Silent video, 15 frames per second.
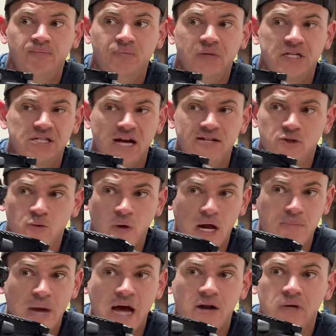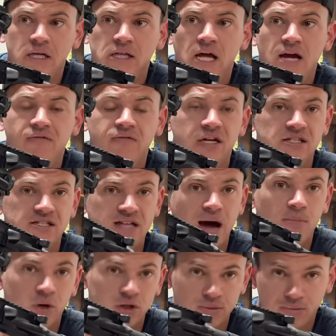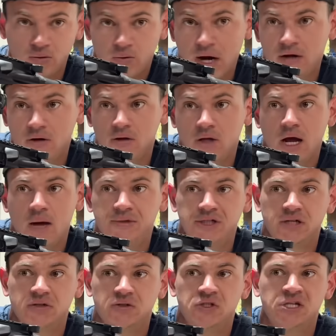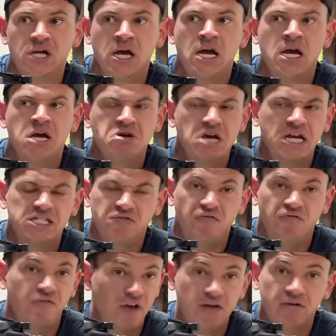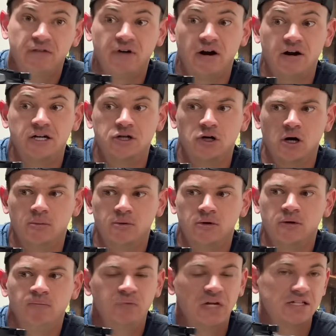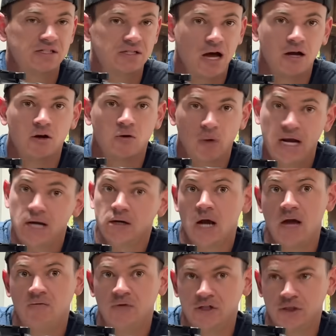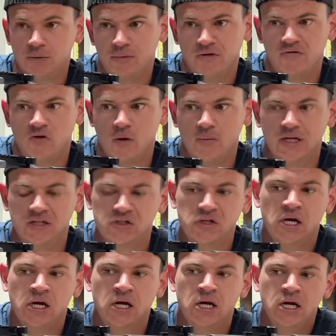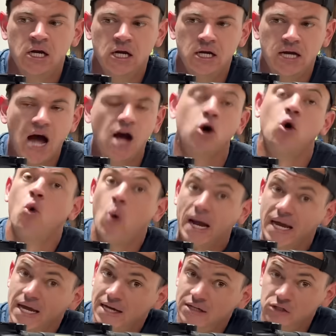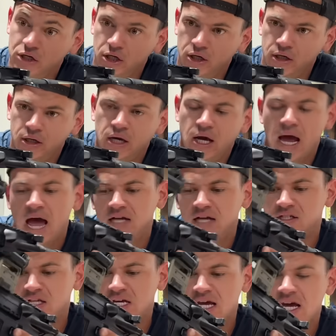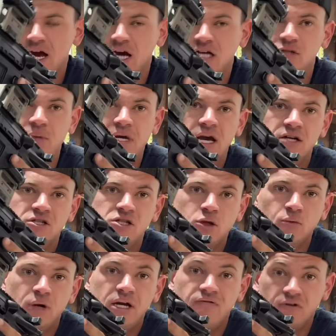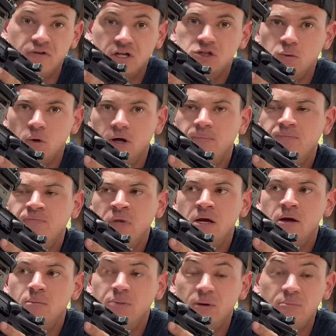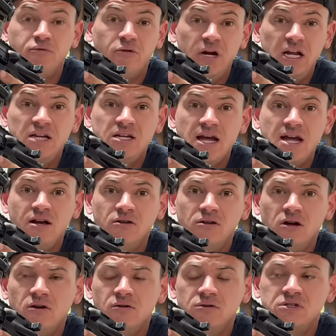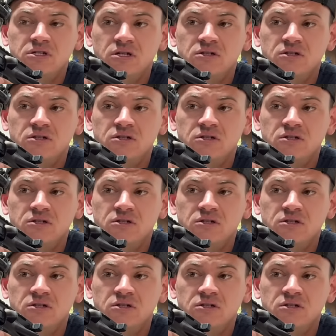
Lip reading: This has great battery life. It's got multiple reticle options. It's very, very durable. It's got great night vision performance. Not quite as good as the EXPS3 for this one, but pretty dang close.